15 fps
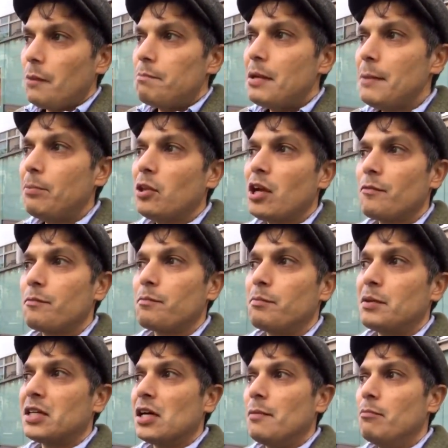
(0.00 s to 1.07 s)
people
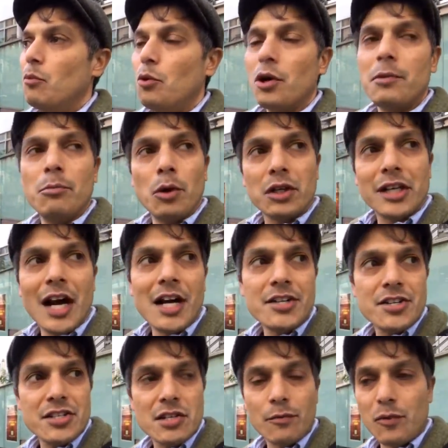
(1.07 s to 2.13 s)
have become more and more
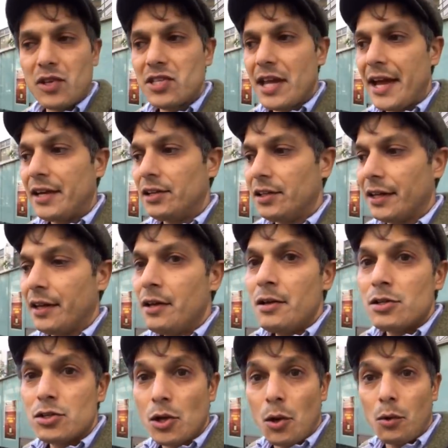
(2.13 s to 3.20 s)
conscious of recycling.
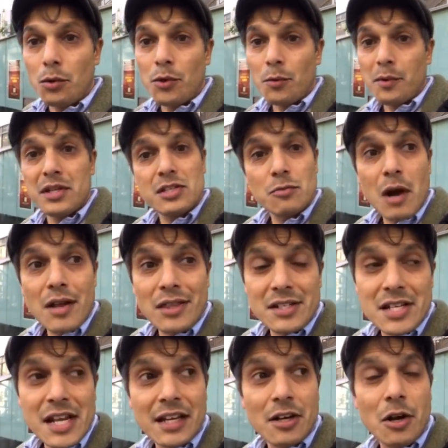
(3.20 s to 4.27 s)
So the reason why they take
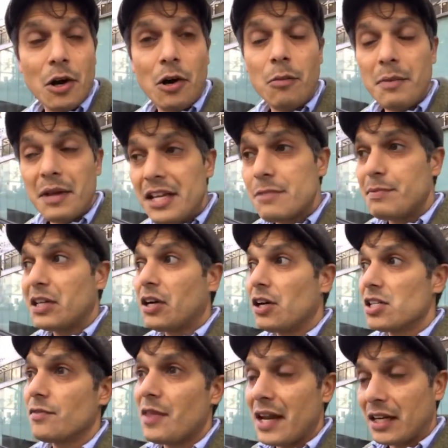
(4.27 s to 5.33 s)
it home is because of
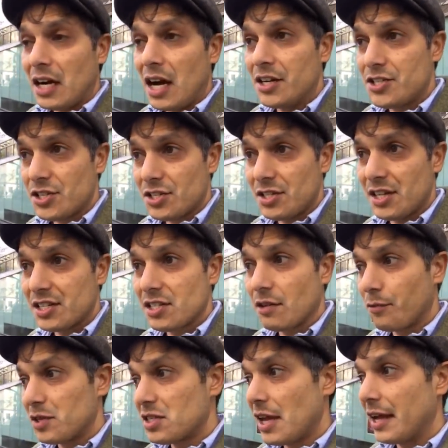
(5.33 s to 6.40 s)
that consciousness of
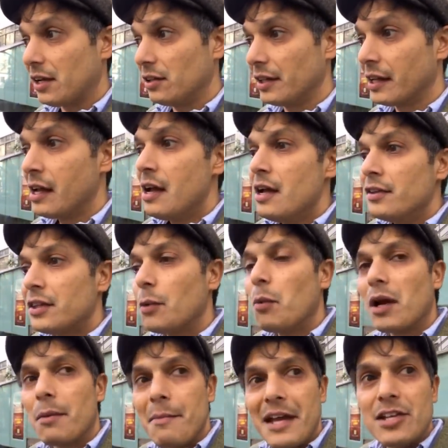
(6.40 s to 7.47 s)
recycling. They want to
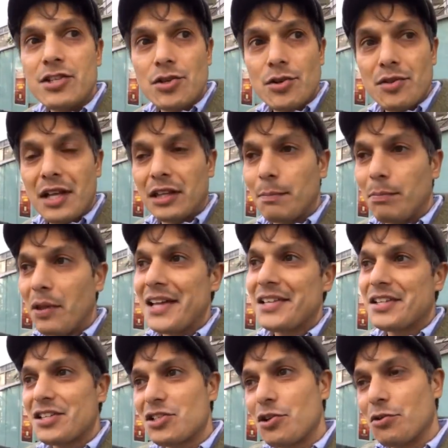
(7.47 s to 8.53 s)
make sure that the
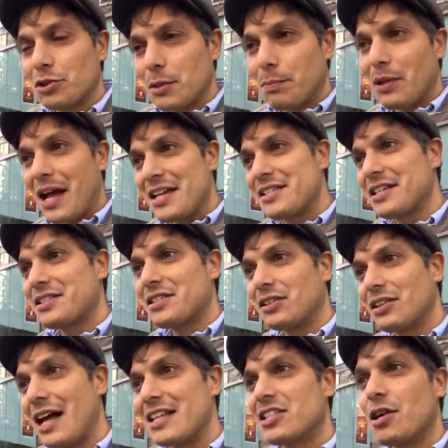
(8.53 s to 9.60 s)
plastics go with the plastics, the
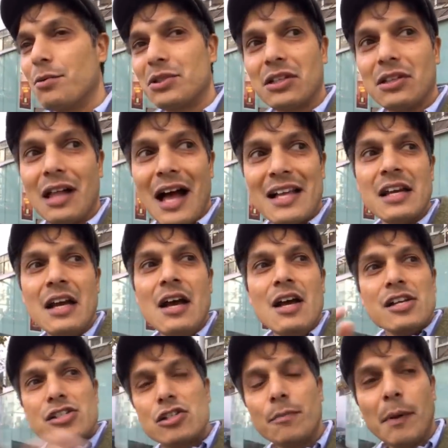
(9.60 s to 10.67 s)
glass go with the glass.
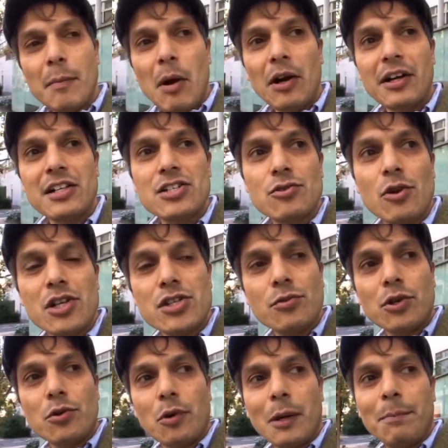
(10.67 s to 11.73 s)
Supermarkets are also a
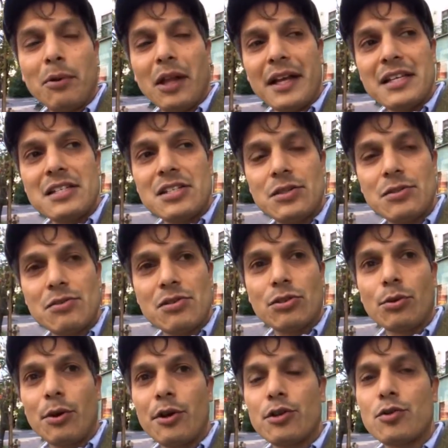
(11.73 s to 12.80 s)
great place to throw
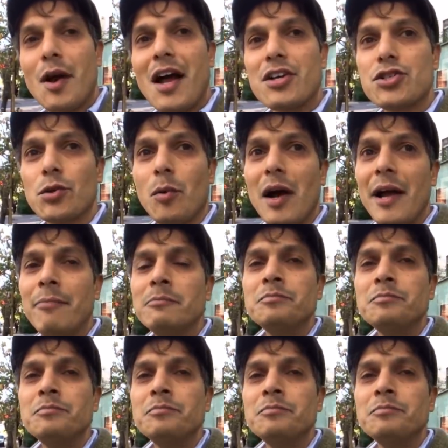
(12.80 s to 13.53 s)
your trash away.